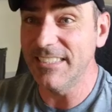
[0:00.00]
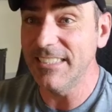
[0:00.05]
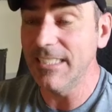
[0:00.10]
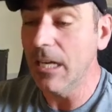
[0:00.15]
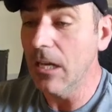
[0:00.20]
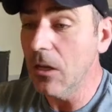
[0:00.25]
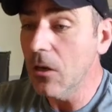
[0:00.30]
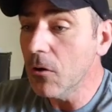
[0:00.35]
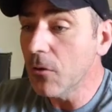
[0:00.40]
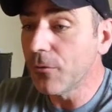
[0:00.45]

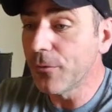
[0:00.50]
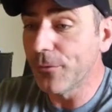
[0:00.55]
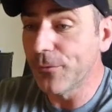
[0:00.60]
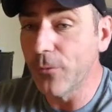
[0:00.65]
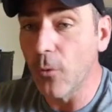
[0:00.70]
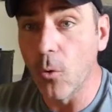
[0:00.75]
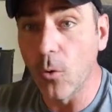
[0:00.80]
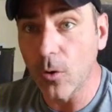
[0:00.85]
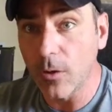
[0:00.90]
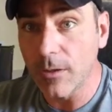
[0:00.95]
D
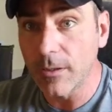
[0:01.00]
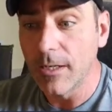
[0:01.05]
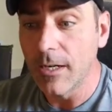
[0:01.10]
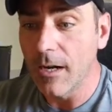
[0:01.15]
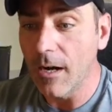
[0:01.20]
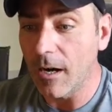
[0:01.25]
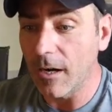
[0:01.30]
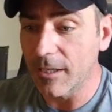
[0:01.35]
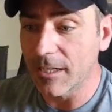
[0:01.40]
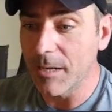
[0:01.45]
for
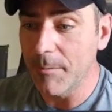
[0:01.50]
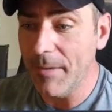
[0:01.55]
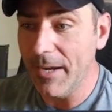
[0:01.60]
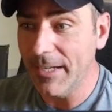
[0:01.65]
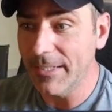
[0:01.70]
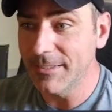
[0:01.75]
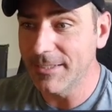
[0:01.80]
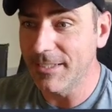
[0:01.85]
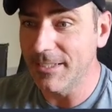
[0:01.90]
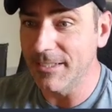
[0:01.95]
our
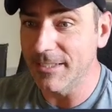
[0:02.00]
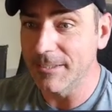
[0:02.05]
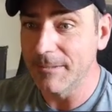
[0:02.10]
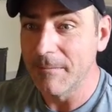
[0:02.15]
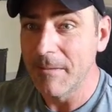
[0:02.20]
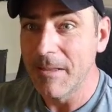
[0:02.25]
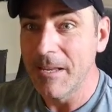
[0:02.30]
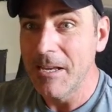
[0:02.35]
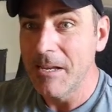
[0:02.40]
command here.